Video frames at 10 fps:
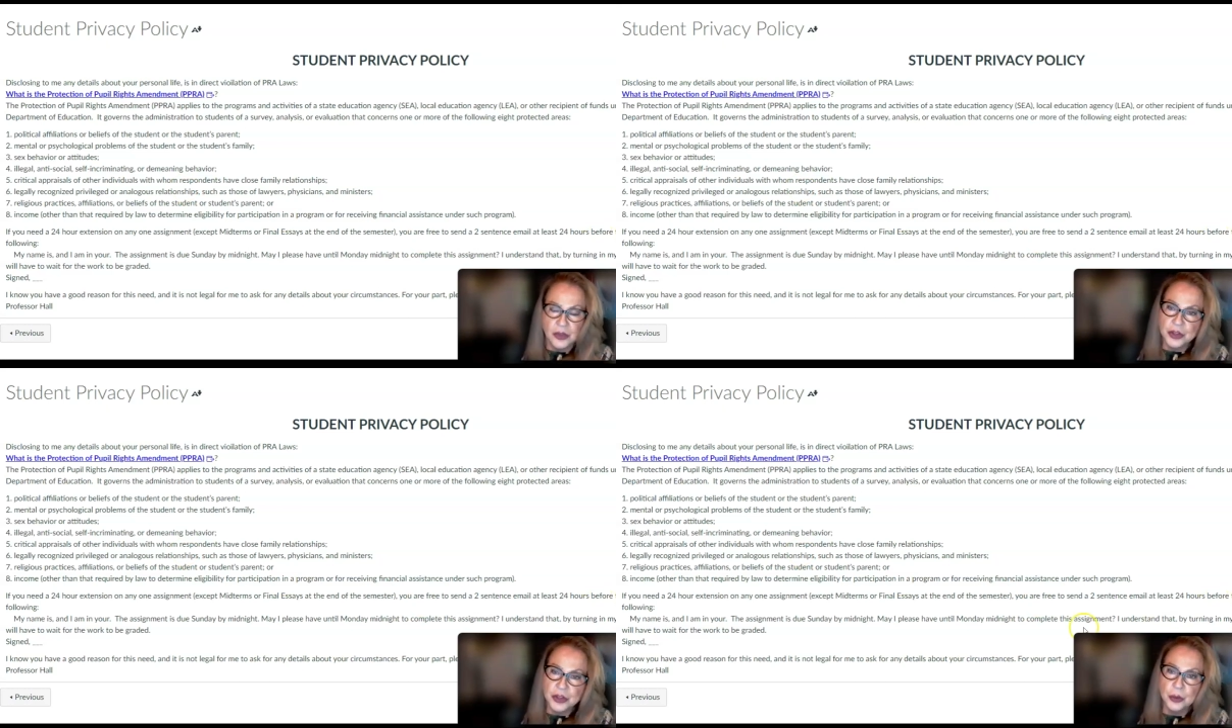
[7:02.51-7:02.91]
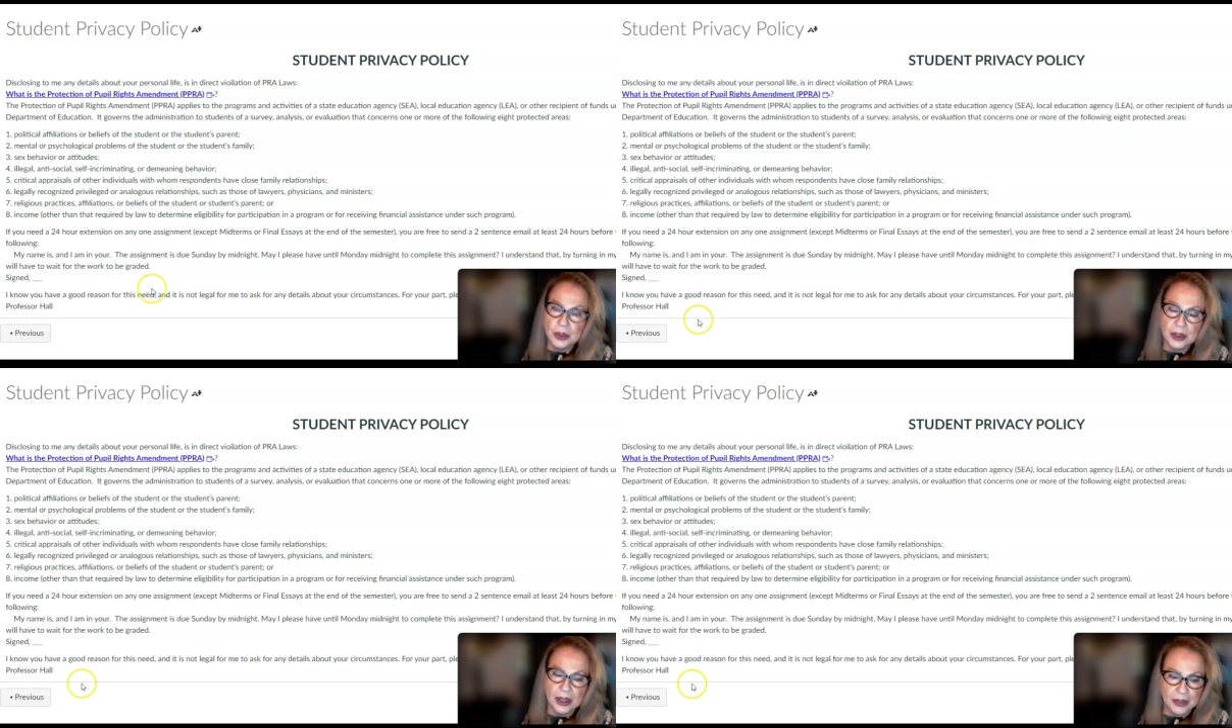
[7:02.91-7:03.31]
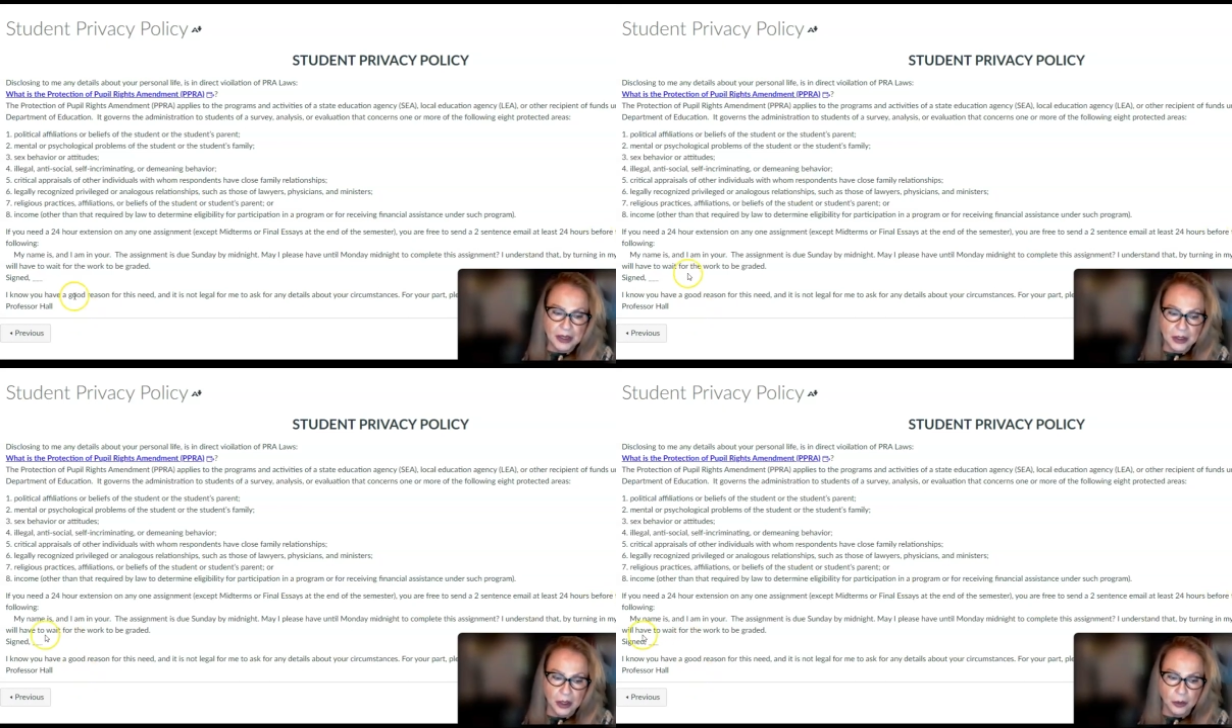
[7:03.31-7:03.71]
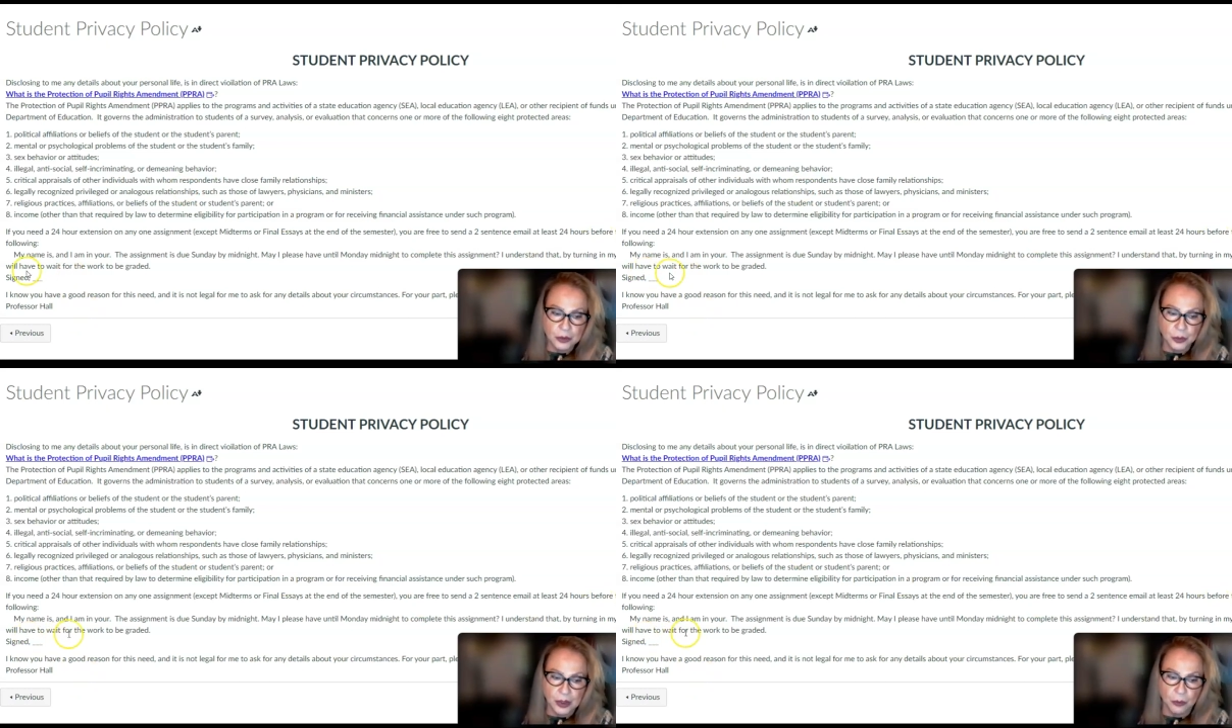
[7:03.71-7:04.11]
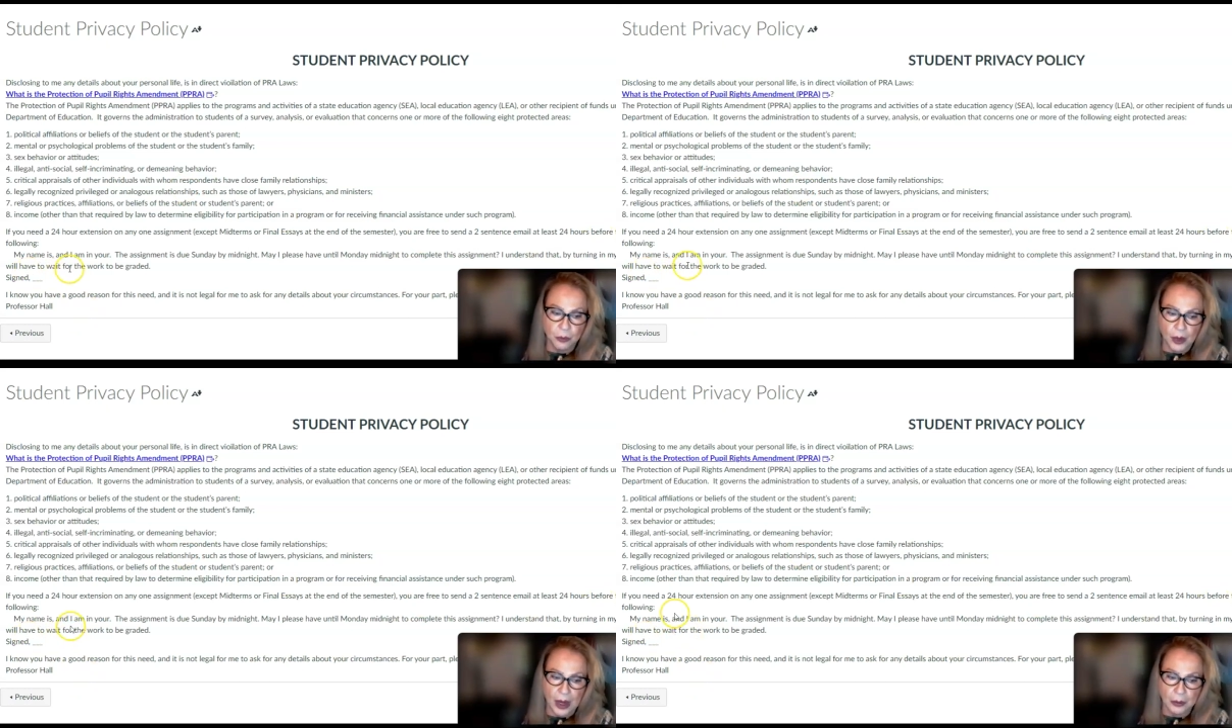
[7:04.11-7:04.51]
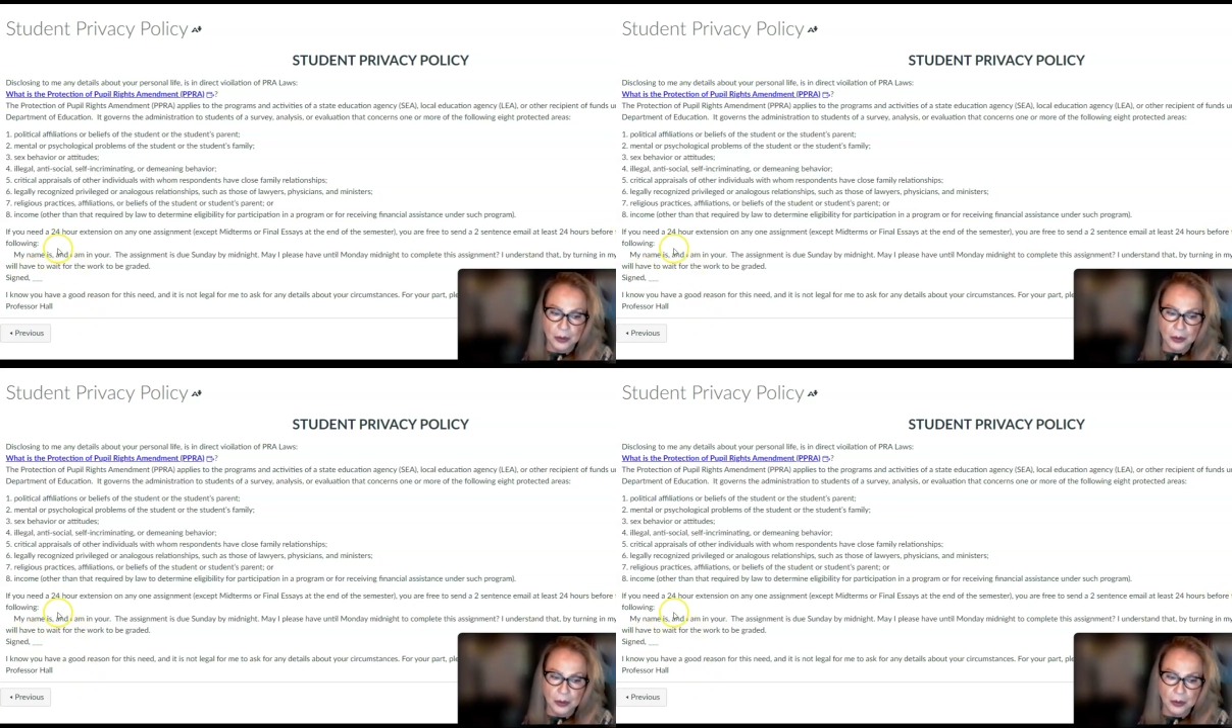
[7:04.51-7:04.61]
then you would let me know 24